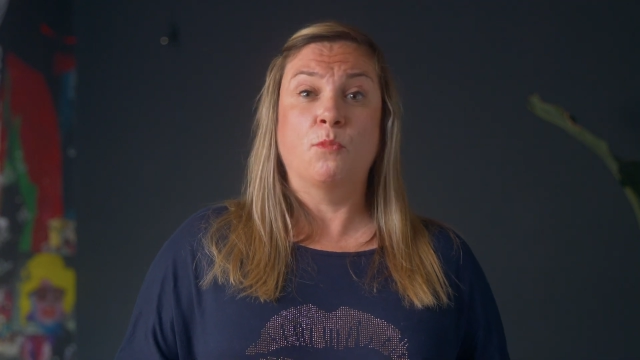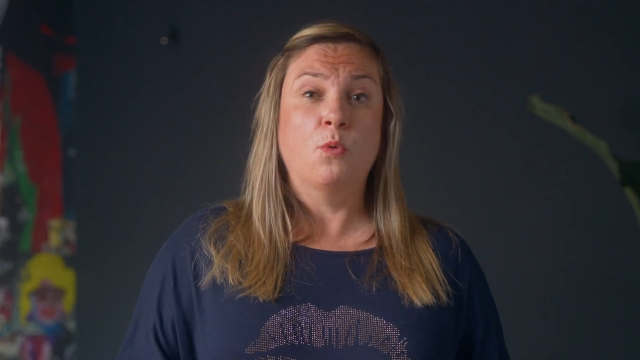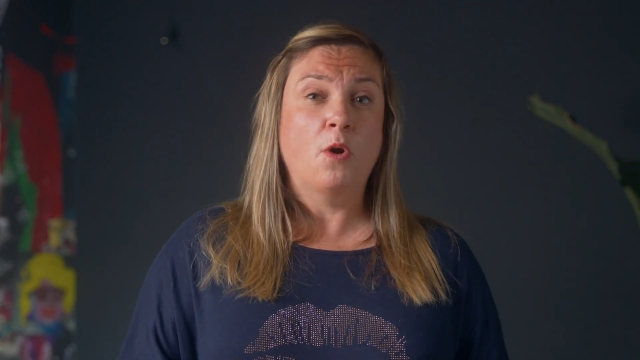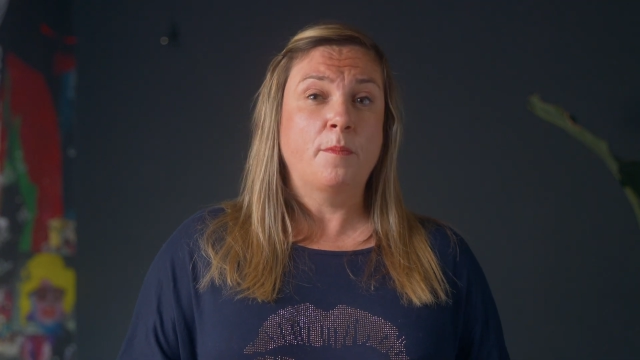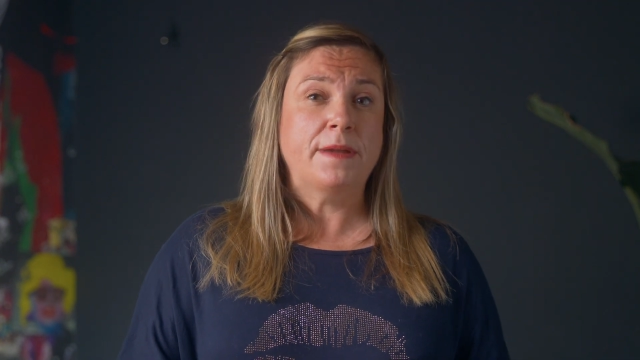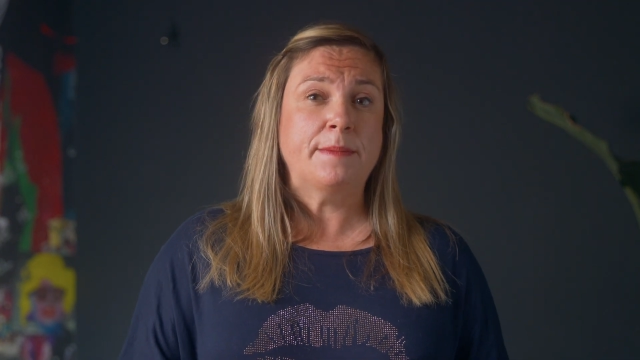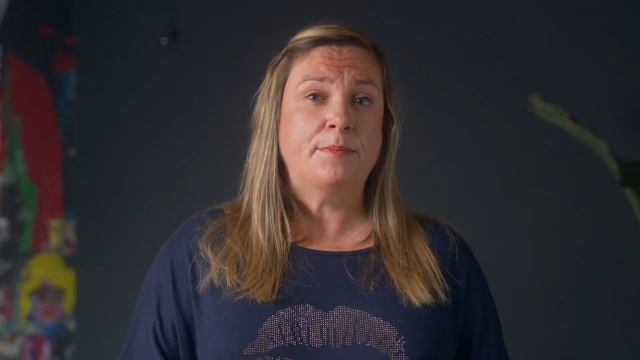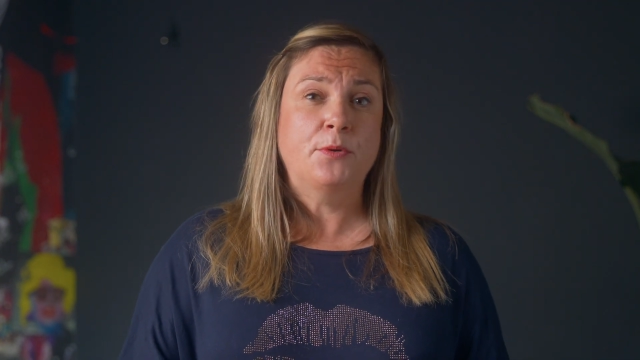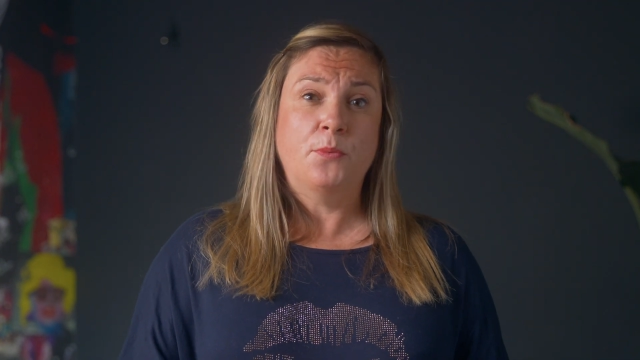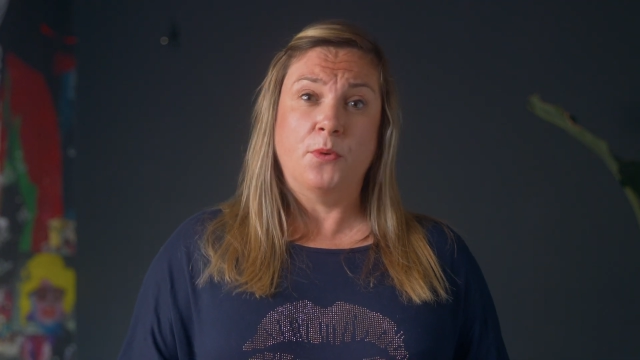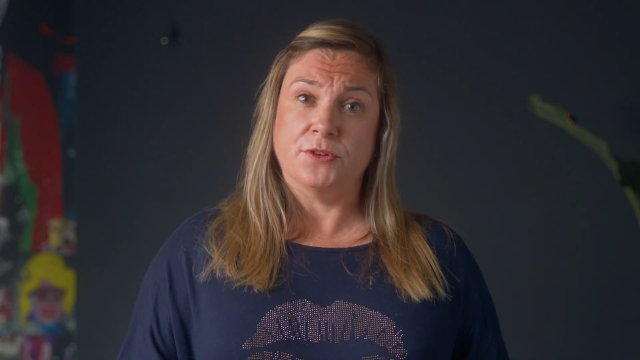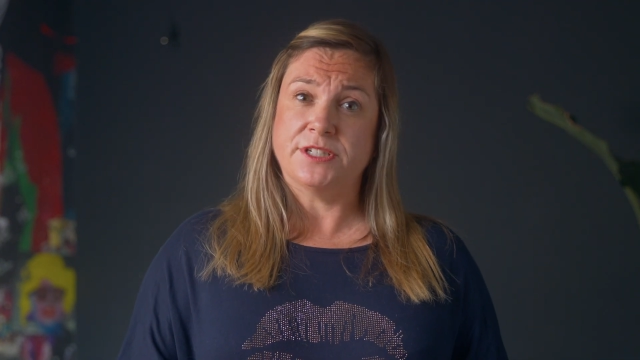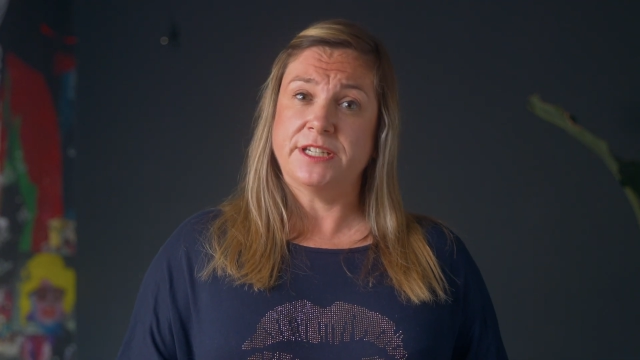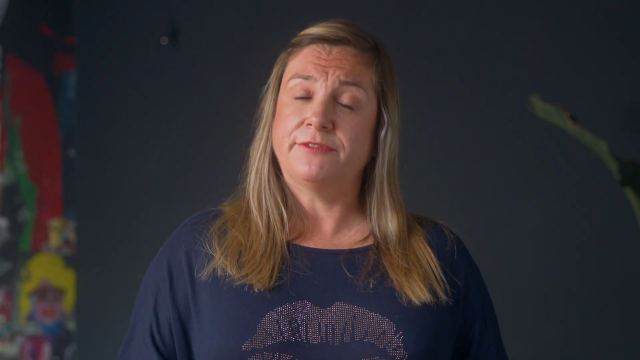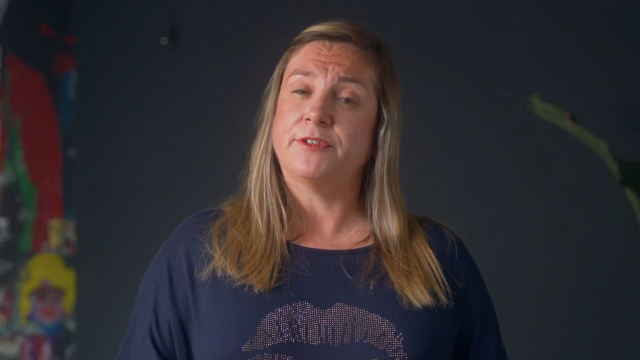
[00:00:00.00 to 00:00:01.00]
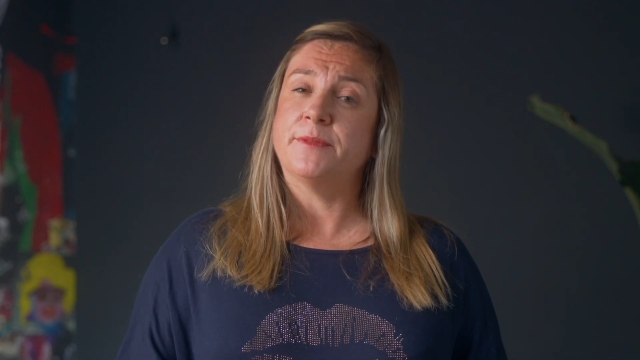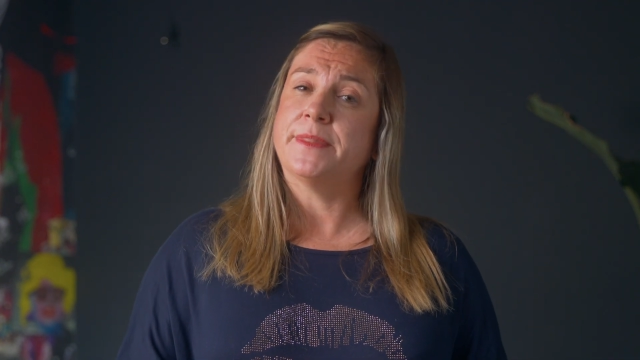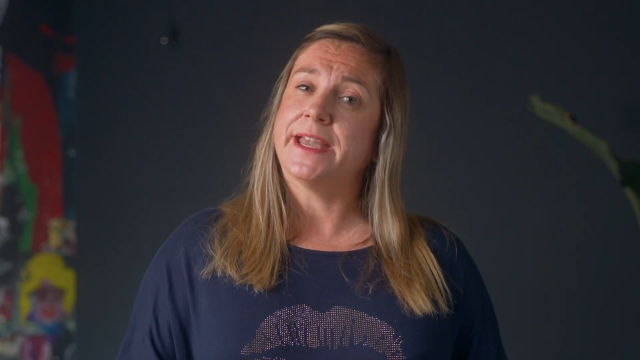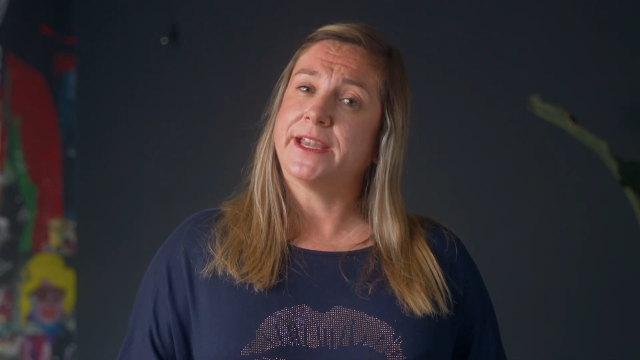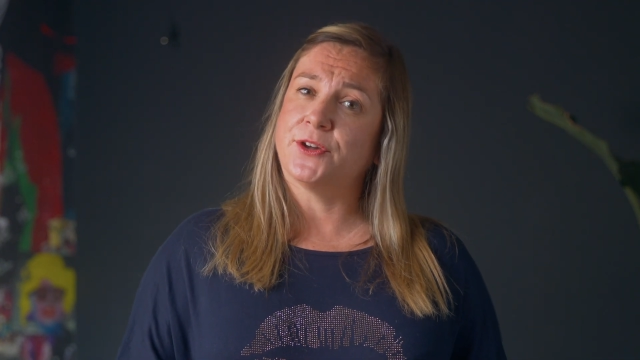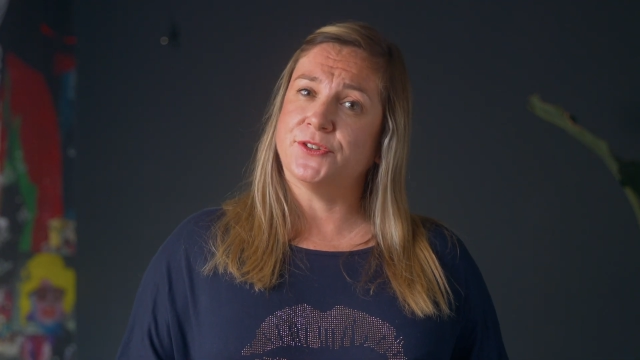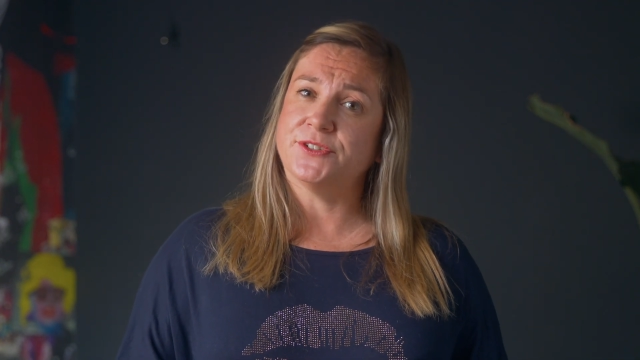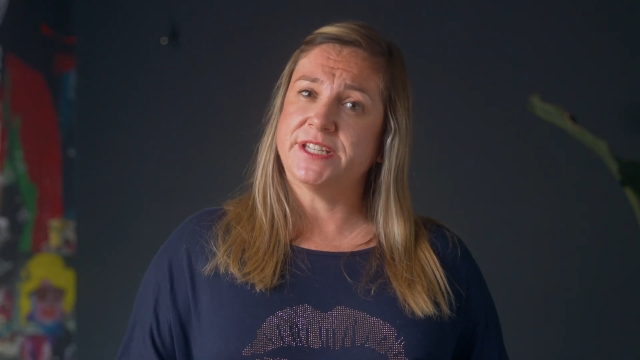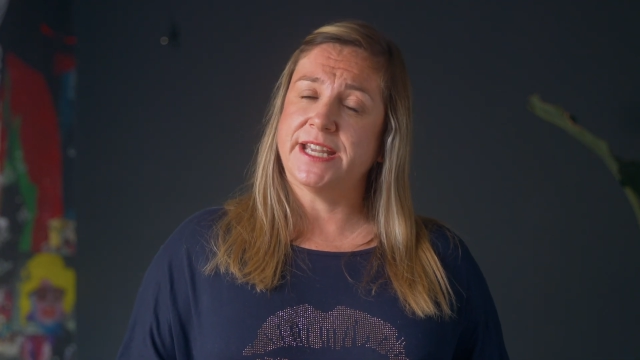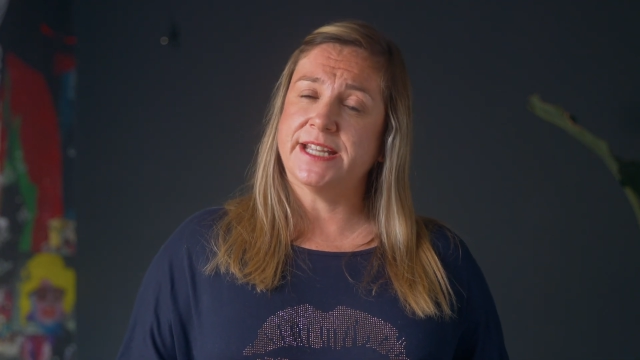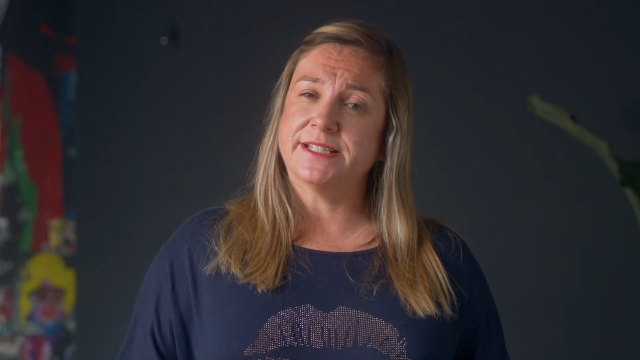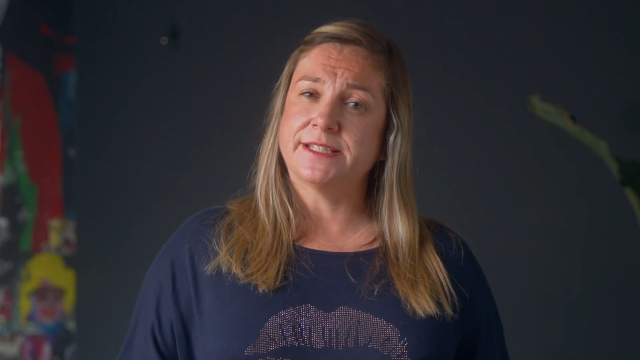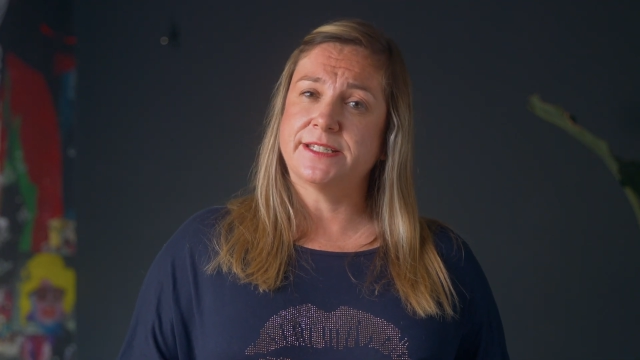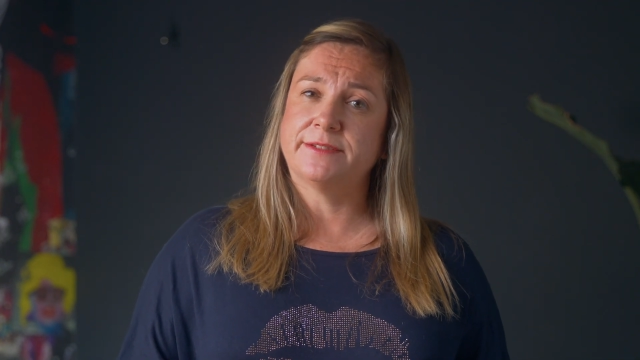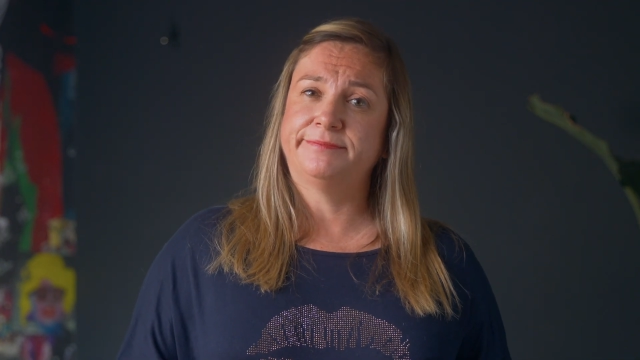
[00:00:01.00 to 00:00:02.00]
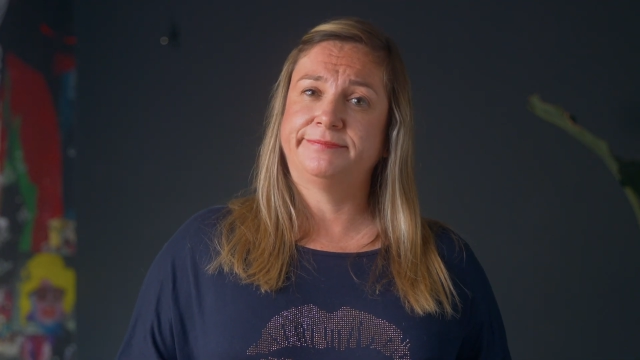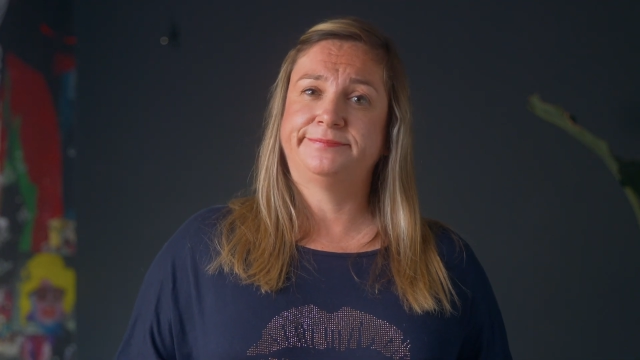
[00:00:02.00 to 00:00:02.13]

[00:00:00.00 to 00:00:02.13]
what people wanted from their content.